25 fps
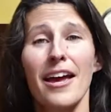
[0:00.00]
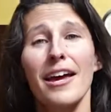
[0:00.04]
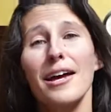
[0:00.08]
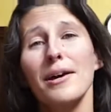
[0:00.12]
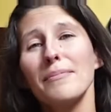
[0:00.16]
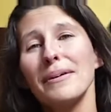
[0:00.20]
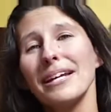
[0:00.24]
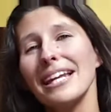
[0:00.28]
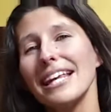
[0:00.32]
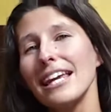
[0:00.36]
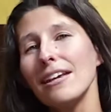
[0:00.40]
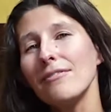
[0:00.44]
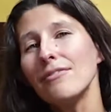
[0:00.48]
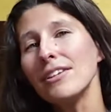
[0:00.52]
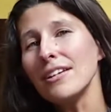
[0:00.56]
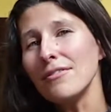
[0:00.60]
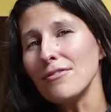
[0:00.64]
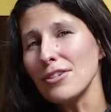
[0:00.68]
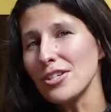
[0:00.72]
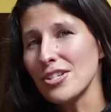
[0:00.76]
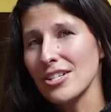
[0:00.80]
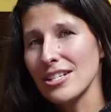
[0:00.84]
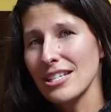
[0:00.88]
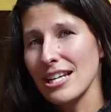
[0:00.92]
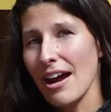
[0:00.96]
But even if
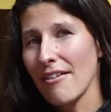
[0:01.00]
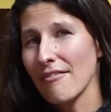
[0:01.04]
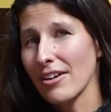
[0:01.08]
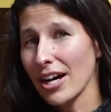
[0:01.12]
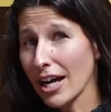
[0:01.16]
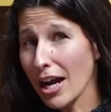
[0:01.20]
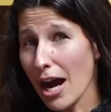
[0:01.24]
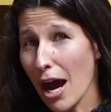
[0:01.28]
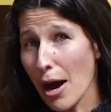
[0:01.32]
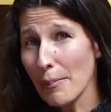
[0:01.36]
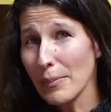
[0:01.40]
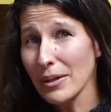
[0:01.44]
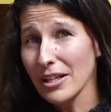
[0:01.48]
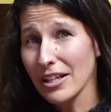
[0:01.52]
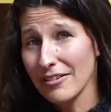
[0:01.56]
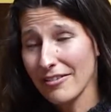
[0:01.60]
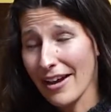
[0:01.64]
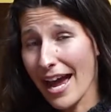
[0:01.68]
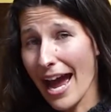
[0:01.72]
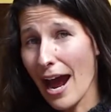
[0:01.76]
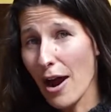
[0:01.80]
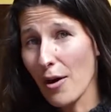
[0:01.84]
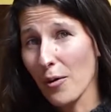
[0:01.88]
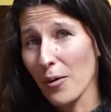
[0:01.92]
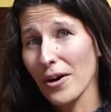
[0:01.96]
you just have a couple of
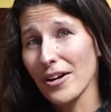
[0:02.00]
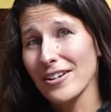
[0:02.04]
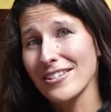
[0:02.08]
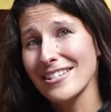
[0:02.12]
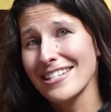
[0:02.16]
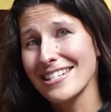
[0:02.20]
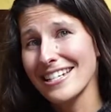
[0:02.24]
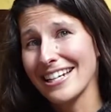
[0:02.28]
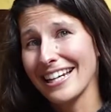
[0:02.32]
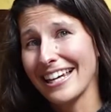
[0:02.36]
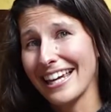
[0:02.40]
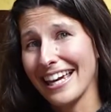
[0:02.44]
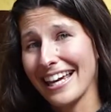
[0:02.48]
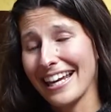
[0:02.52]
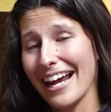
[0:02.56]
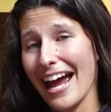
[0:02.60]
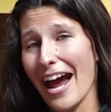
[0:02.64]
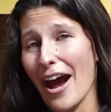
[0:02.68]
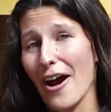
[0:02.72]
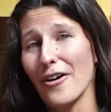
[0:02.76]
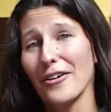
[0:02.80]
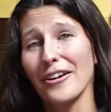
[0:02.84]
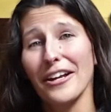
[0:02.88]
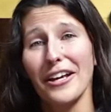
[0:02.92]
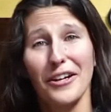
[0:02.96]
hours to get
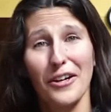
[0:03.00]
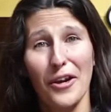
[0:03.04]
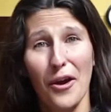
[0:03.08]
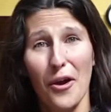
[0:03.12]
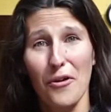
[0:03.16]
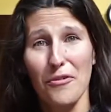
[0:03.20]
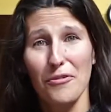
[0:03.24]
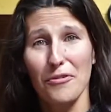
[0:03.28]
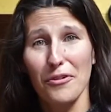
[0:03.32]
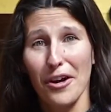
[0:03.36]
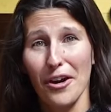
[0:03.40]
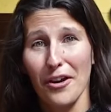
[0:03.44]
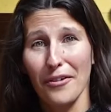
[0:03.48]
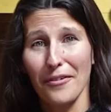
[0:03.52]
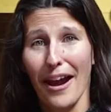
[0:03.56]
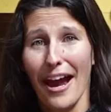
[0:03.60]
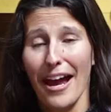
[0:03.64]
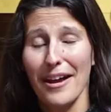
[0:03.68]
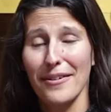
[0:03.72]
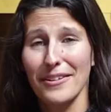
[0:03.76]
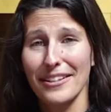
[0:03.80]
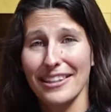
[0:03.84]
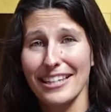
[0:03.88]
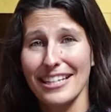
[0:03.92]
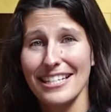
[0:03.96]
out and go for a
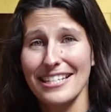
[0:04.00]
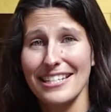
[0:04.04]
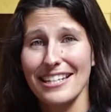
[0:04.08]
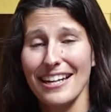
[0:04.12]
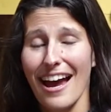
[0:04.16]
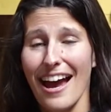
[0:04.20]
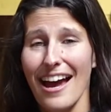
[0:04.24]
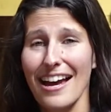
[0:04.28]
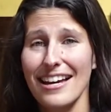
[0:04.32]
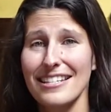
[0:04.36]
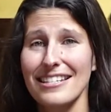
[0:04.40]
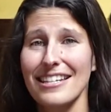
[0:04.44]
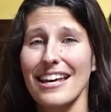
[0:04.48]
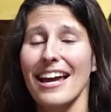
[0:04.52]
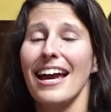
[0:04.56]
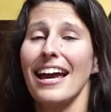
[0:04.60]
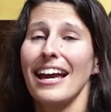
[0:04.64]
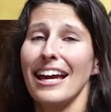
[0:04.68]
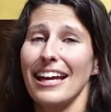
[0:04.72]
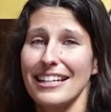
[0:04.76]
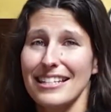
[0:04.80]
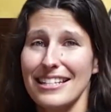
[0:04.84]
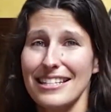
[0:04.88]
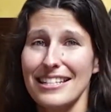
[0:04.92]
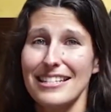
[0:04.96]
ride with these guys,
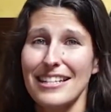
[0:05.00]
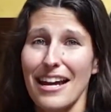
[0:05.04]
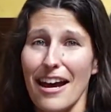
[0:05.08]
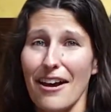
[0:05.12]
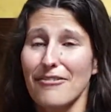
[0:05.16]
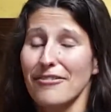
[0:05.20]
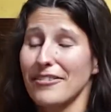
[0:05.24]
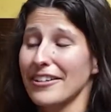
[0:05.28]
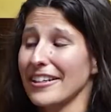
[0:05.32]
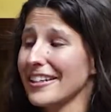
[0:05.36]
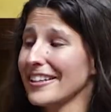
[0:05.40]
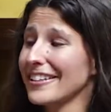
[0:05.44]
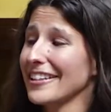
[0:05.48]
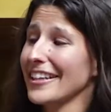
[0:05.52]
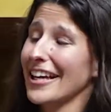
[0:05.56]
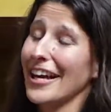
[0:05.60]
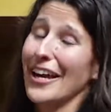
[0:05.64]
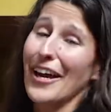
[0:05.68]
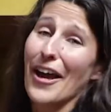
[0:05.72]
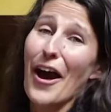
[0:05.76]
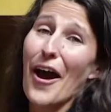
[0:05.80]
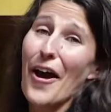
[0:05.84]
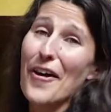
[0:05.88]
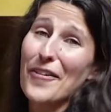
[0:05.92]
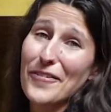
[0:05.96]
it's
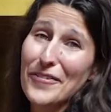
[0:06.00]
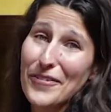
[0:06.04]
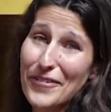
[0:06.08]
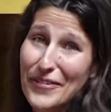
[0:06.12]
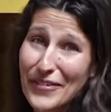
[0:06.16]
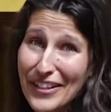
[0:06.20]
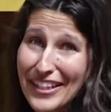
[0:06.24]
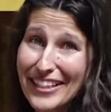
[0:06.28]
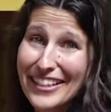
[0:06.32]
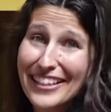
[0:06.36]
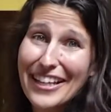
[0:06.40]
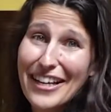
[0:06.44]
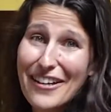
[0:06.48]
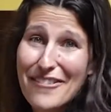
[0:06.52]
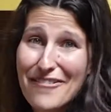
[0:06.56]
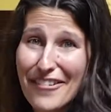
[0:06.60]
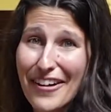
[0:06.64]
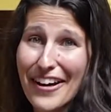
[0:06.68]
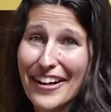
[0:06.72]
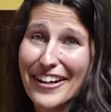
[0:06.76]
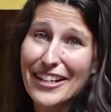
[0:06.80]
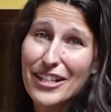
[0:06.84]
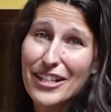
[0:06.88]
definitely a really fun